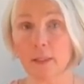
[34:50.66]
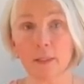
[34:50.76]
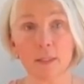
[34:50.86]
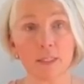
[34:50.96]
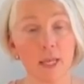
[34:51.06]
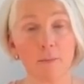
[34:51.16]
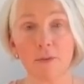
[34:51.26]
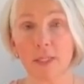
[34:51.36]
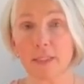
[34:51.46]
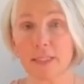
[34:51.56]
same
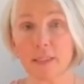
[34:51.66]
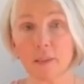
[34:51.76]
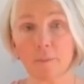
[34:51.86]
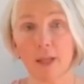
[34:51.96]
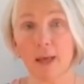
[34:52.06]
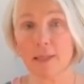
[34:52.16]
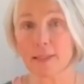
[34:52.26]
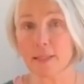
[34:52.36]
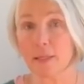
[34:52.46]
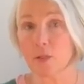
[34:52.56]
thing still applies.
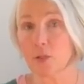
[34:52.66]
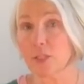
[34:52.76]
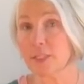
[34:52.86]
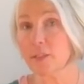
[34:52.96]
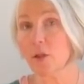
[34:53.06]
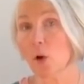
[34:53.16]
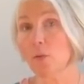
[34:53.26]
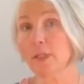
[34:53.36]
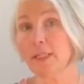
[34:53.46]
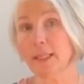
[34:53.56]
You still
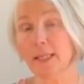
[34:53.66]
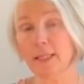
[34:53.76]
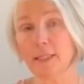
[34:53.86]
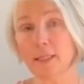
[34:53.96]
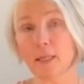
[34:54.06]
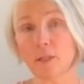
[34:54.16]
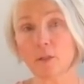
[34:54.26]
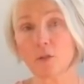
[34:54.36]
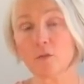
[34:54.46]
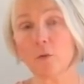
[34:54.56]
only need
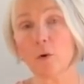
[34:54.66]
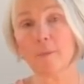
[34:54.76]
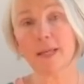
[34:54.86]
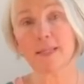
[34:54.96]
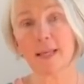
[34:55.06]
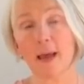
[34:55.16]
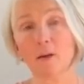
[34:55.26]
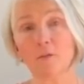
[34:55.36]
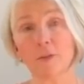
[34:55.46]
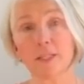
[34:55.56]
those 4 basic
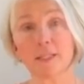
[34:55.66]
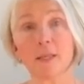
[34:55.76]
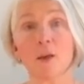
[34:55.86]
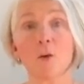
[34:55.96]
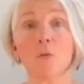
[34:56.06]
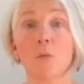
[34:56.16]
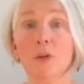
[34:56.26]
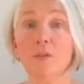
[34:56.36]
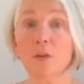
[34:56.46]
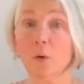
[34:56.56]
outfits with
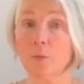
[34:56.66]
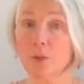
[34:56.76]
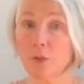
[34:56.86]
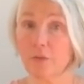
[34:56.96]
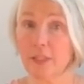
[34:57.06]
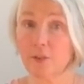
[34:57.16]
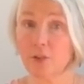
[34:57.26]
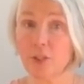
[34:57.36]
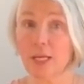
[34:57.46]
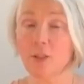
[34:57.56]
the option of
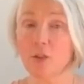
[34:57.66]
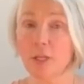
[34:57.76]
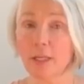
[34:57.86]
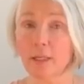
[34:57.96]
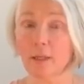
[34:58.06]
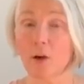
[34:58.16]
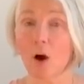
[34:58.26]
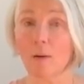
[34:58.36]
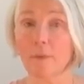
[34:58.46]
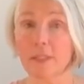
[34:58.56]
interchanging
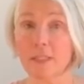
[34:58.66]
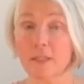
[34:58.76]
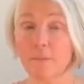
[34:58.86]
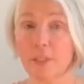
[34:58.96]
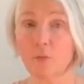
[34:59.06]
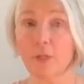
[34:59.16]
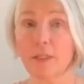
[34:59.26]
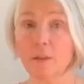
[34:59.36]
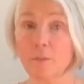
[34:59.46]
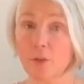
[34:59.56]
garments between
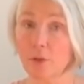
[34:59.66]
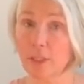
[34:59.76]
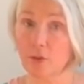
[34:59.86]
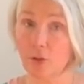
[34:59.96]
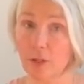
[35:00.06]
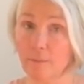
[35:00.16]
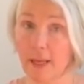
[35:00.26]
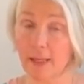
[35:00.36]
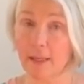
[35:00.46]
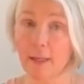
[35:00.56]
them so that you can
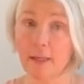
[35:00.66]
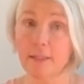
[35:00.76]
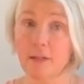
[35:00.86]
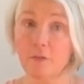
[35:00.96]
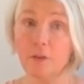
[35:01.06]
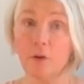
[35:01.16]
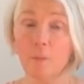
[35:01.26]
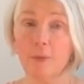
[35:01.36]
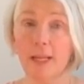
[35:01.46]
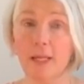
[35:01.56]
make different
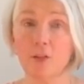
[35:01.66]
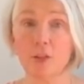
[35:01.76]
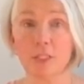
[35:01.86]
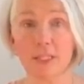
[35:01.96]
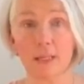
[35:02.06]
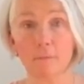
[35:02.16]
combinations and